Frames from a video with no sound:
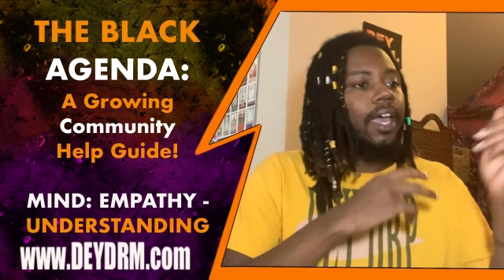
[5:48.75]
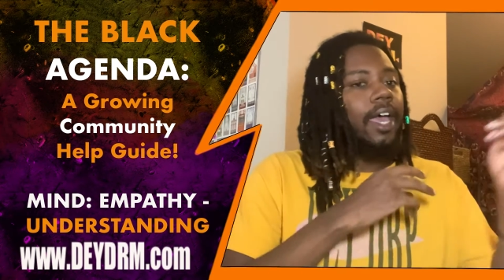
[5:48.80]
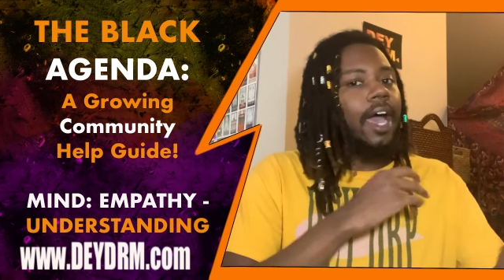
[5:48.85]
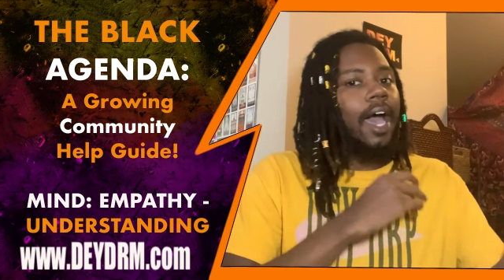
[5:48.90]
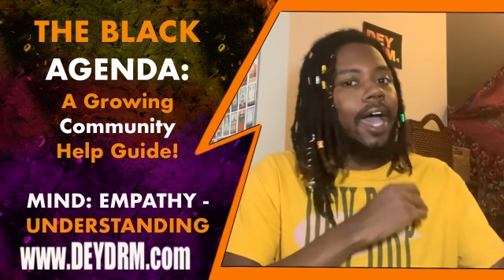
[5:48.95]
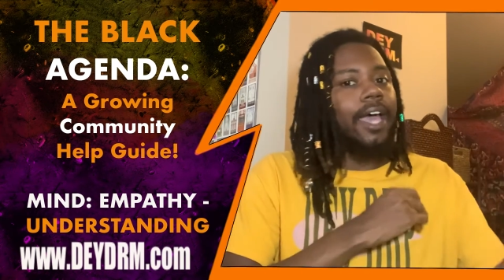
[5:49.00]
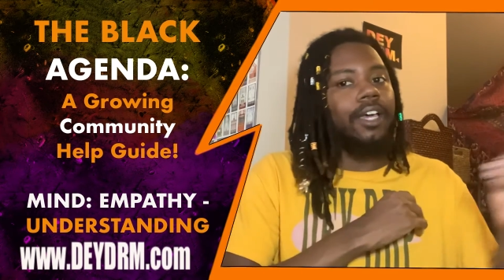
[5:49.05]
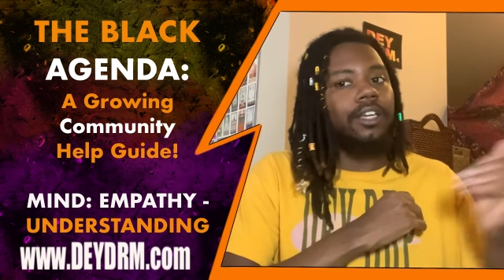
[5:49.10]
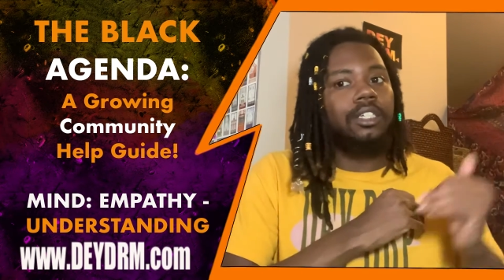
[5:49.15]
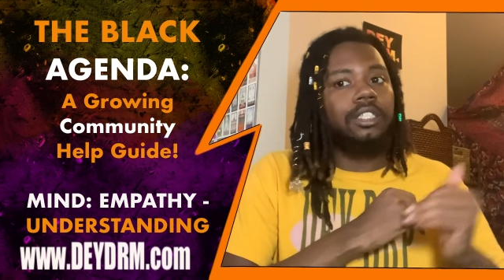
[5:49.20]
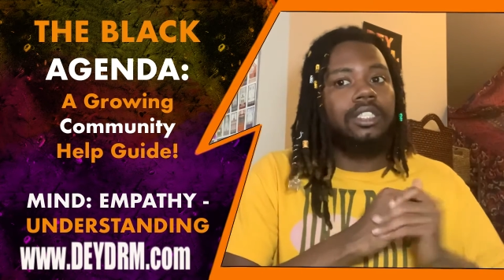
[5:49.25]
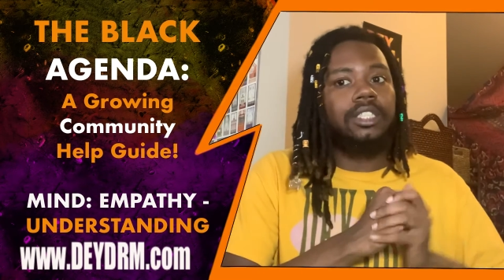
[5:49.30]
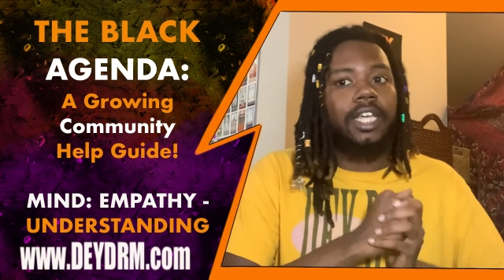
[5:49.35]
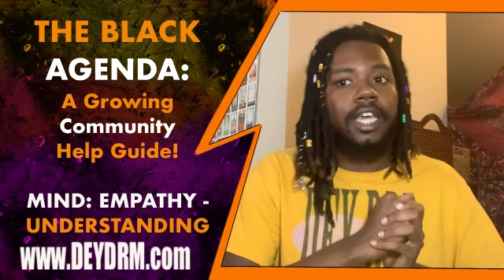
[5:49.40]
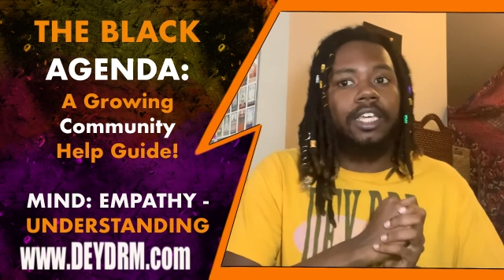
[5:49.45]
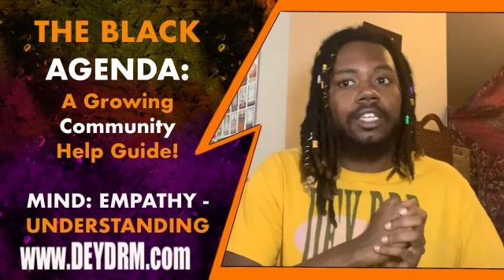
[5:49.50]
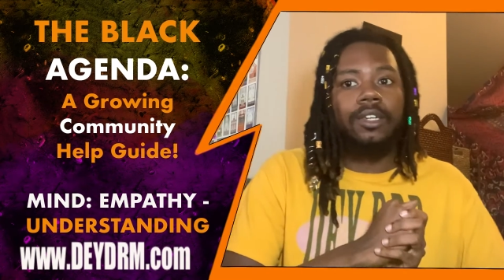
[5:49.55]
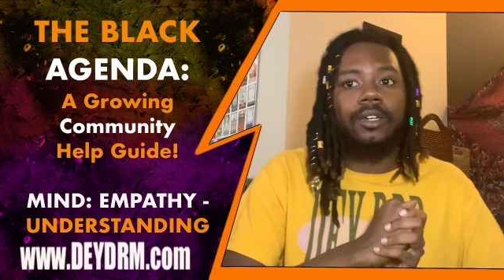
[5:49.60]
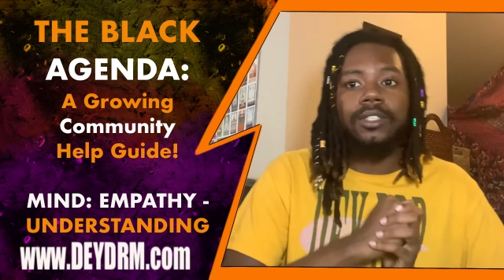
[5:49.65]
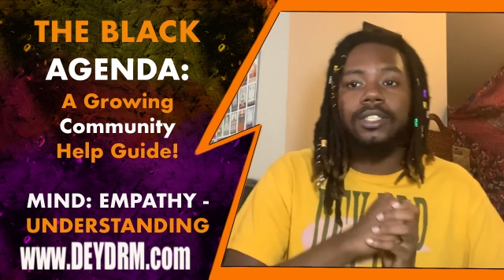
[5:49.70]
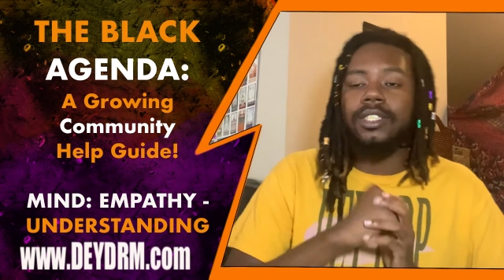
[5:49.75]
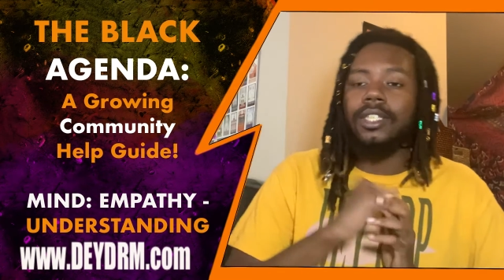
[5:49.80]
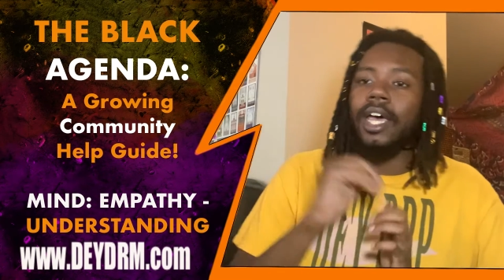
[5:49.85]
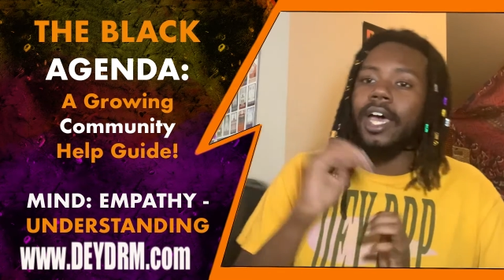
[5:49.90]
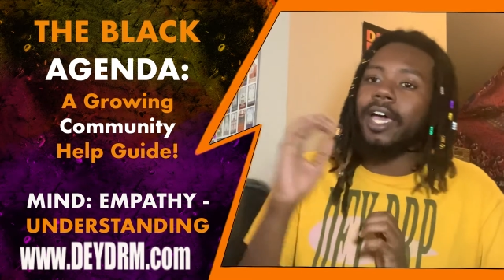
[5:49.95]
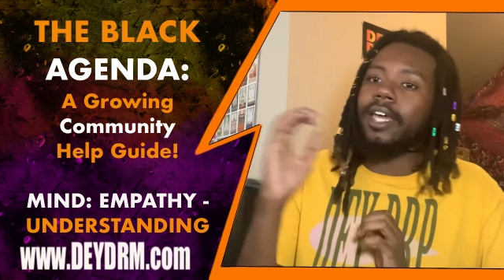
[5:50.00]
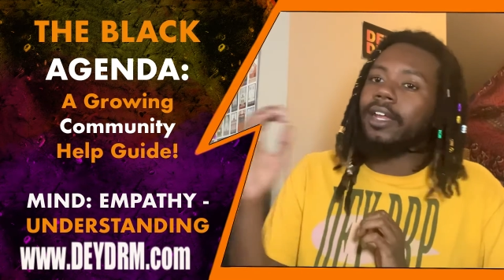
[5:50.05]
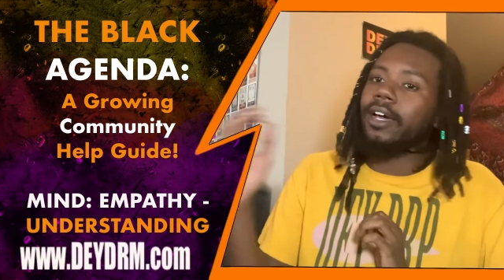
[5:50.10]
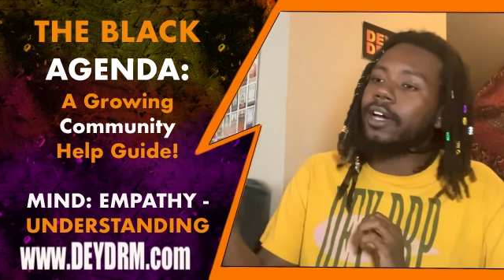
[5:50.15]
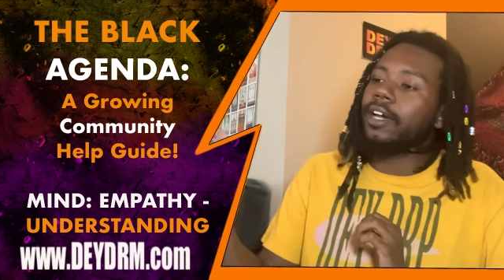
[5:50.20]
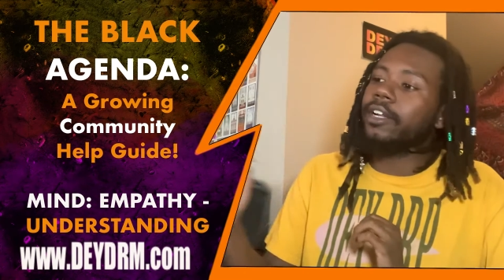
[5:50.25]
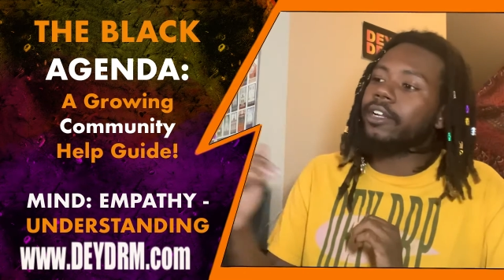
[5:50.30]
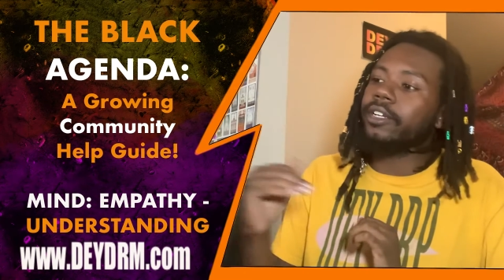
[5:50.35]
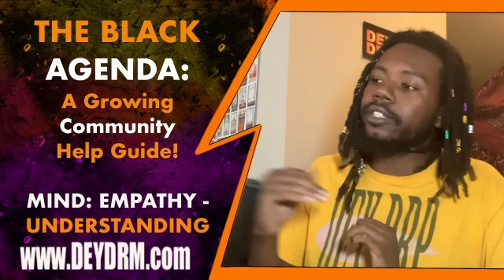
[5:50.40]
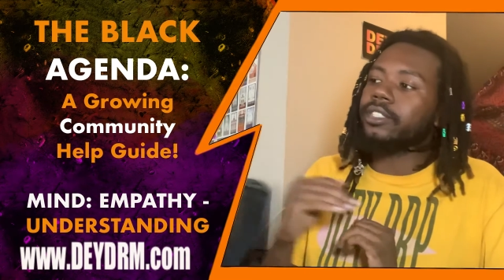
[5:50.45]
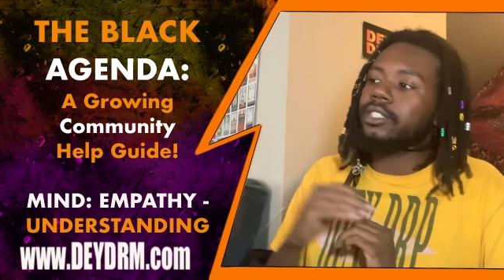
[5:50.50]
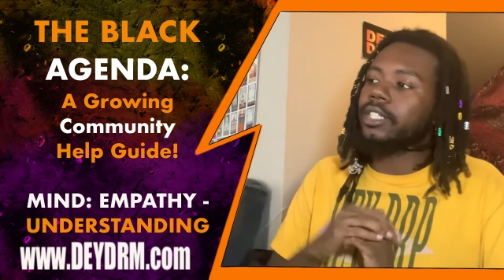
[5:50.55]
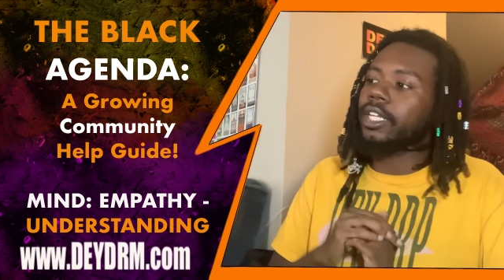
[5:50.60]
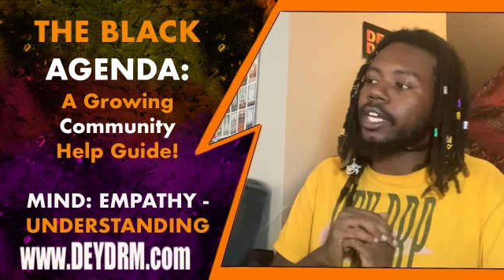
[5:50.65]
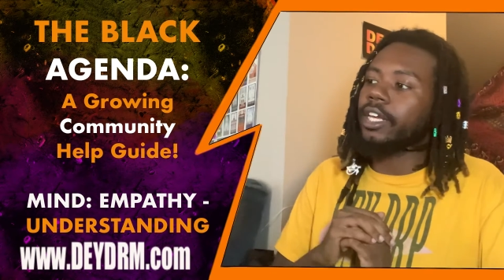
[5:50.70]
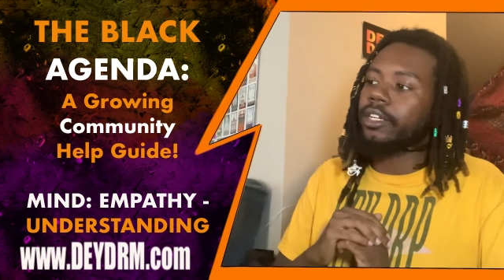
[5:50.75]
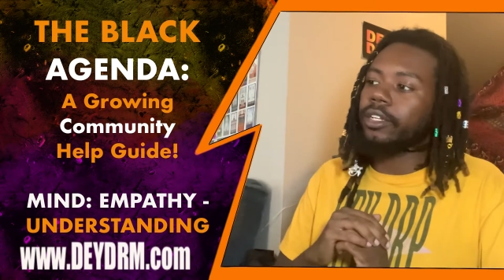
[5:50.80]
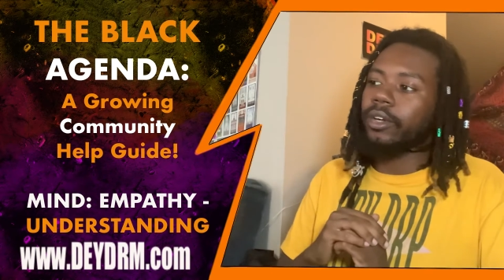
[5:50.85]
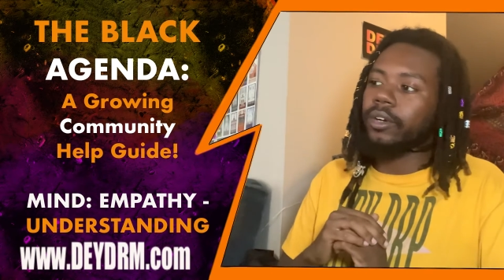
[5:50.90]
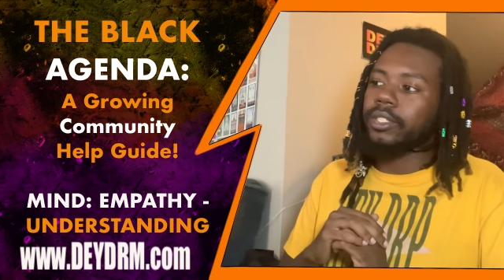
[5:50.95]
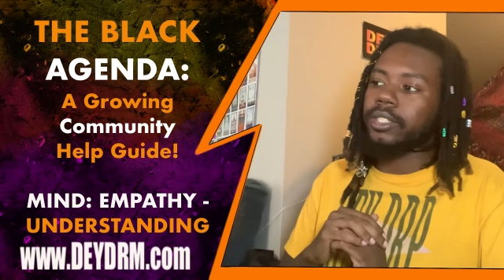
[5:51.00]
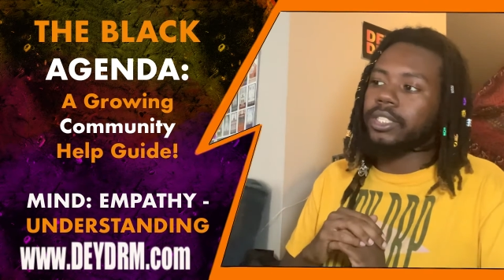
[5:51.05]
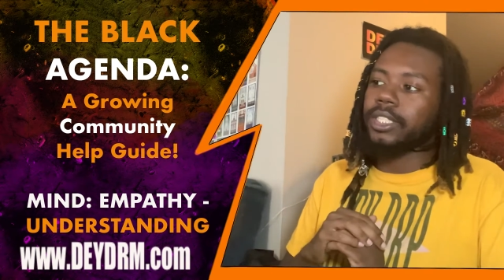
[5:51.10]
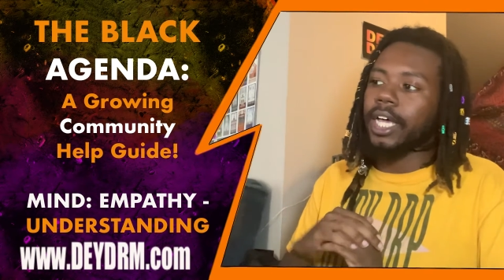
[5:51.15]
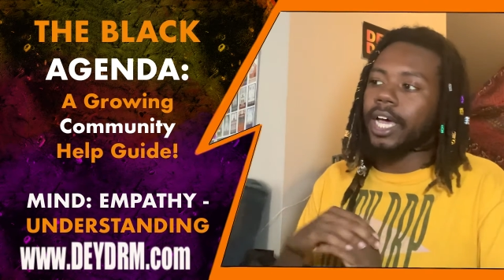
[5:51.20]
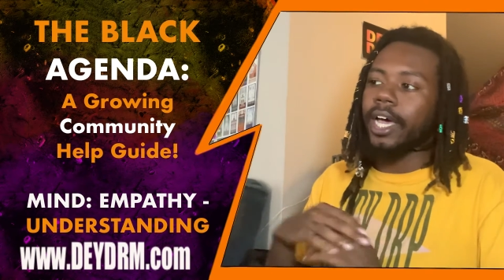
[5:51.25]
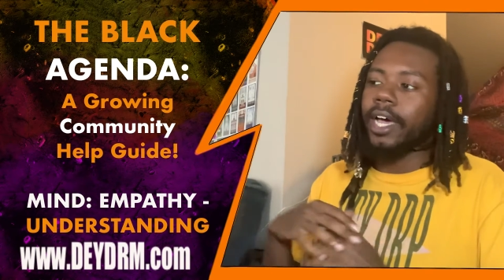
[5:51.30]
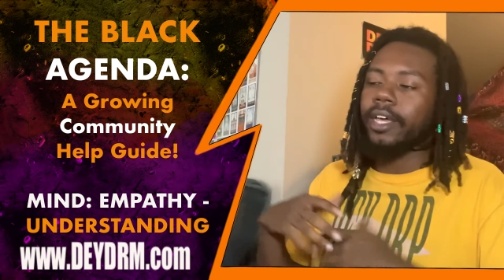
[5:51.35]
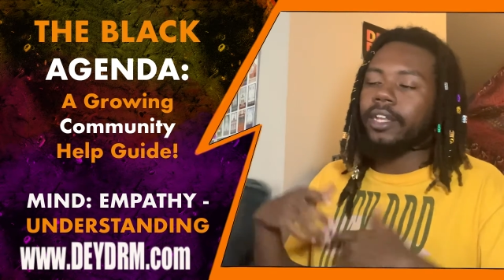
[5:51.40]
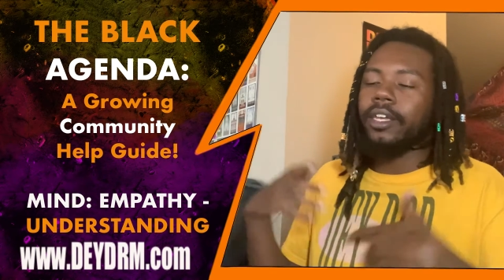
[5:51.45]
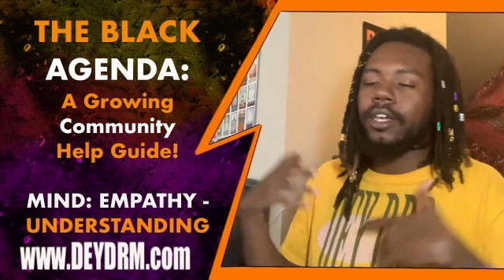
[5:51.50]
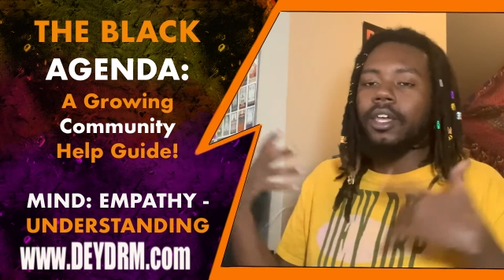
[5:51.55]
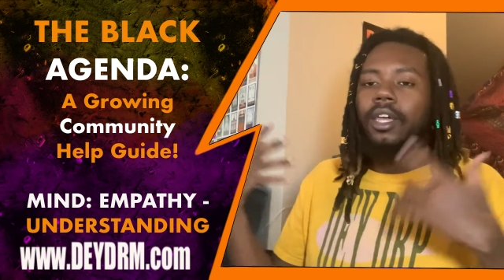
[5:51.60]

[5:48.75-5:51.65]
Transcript: I understand your side, I understand your side.